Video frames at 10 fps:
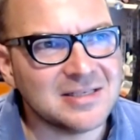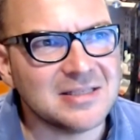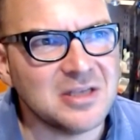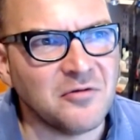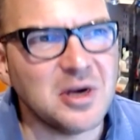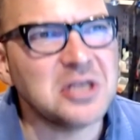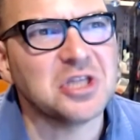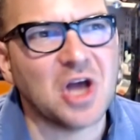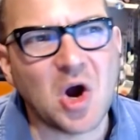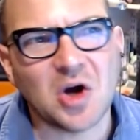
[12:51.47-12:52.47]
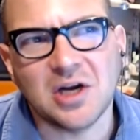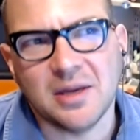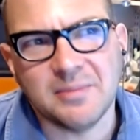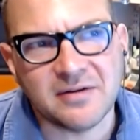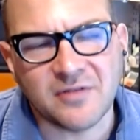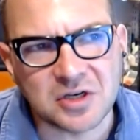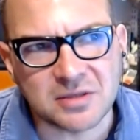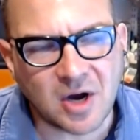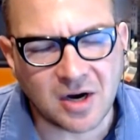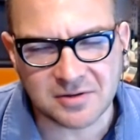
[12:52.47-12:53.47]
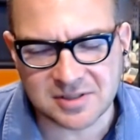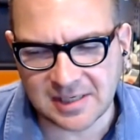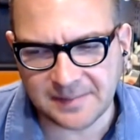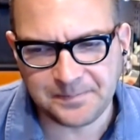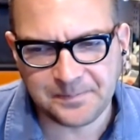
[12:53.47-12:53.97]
You've reached the hard limit of our democracy.